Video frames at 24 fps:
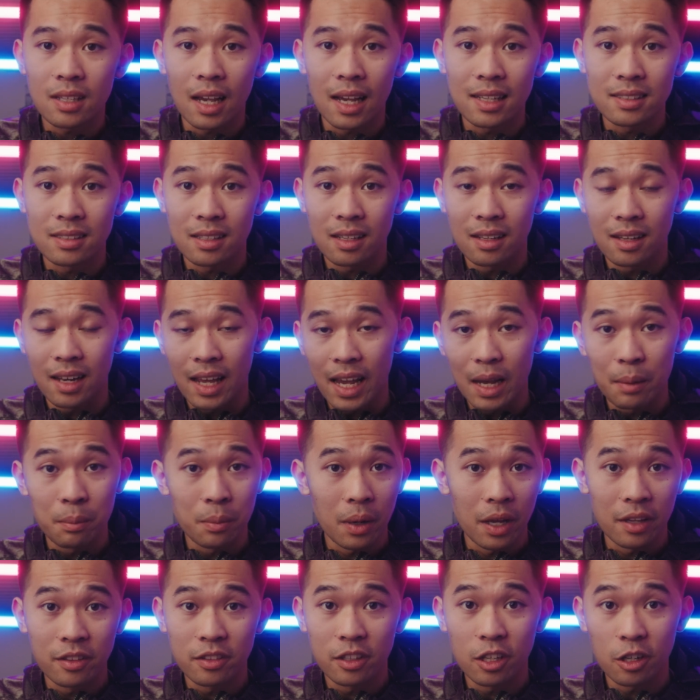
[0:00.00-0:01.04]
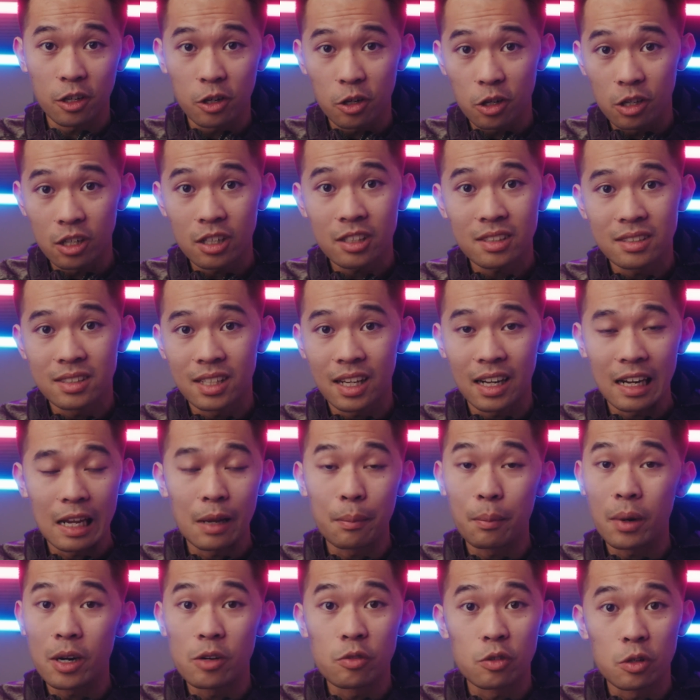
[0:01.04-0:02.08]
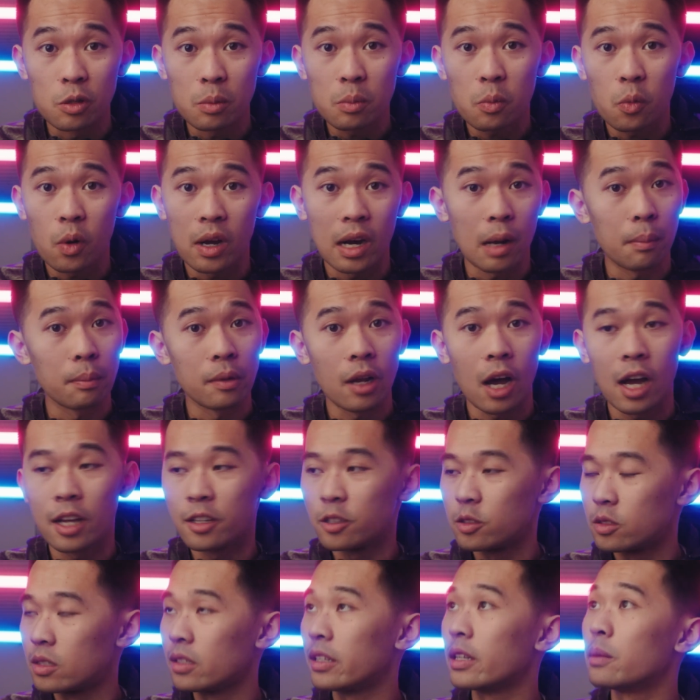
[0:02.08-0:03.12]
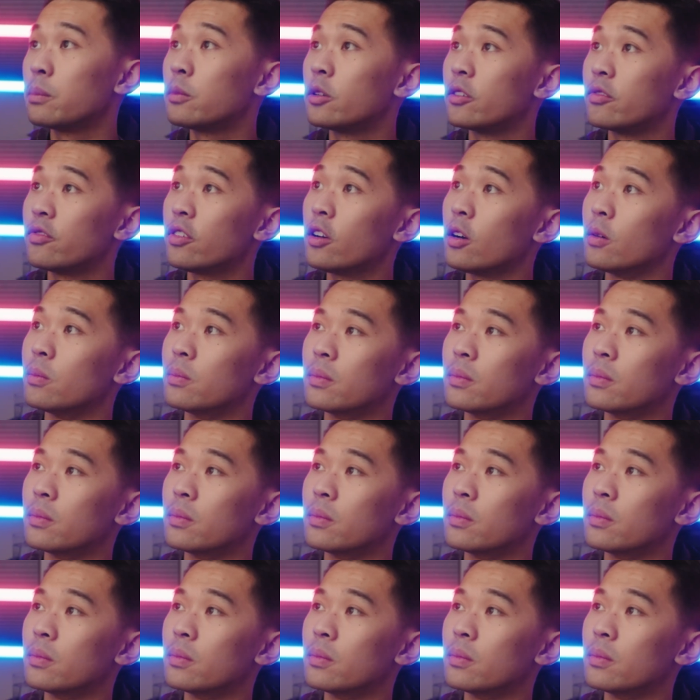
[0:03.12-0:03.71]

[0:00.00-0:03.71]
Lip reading: as a lamp and decor sitting in my room when I'm not using them to film.